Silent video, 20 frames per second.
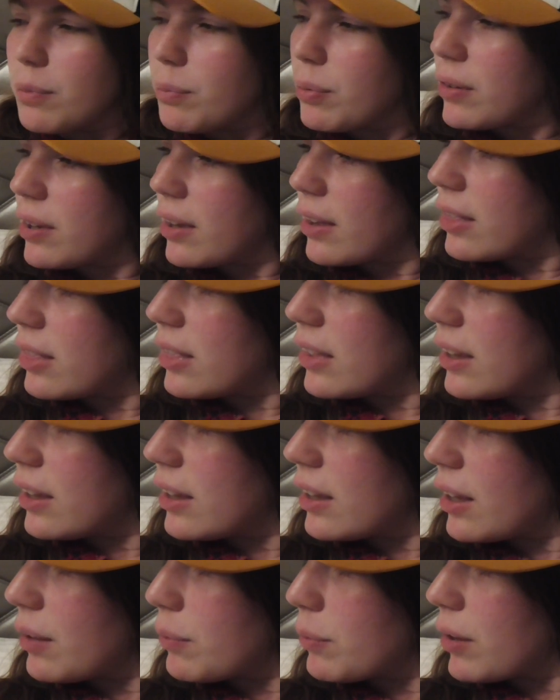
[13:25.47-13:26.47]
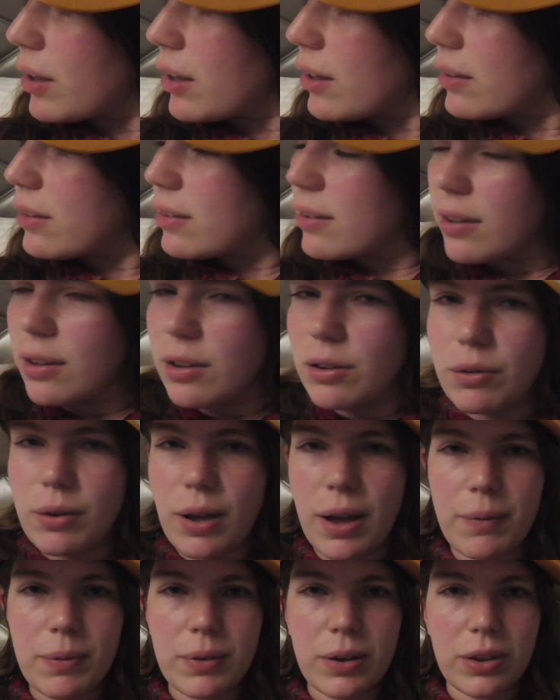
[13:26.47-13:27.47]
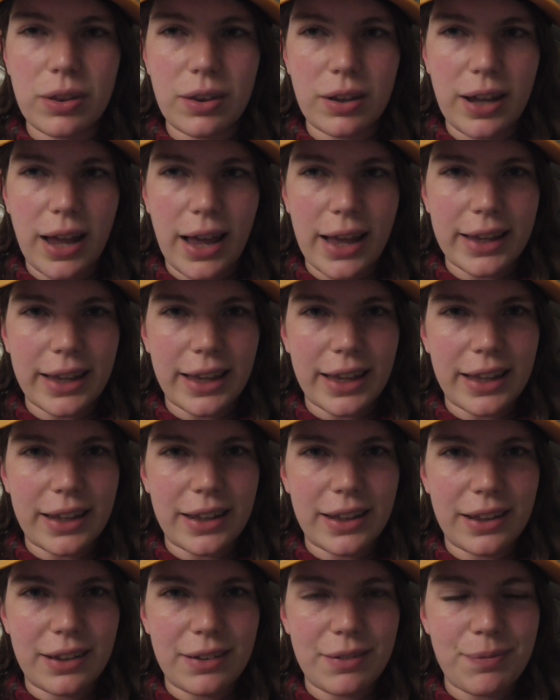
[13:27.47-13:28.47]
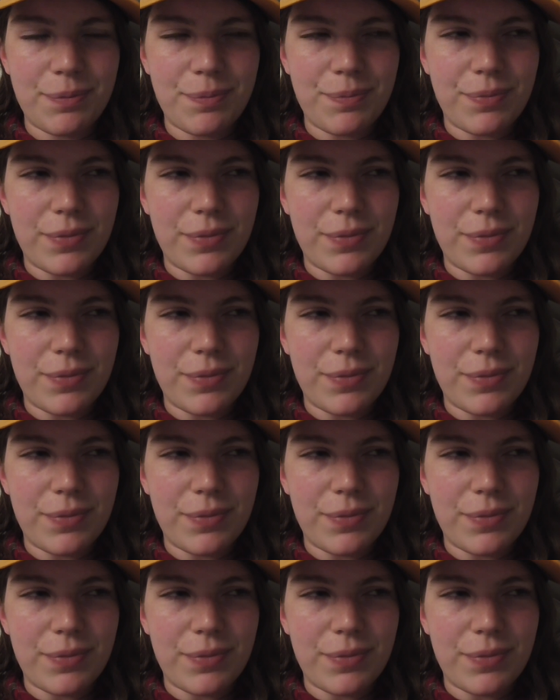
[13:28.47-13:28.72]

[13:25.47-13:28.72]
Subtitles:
but I think I'm going to have another lie-in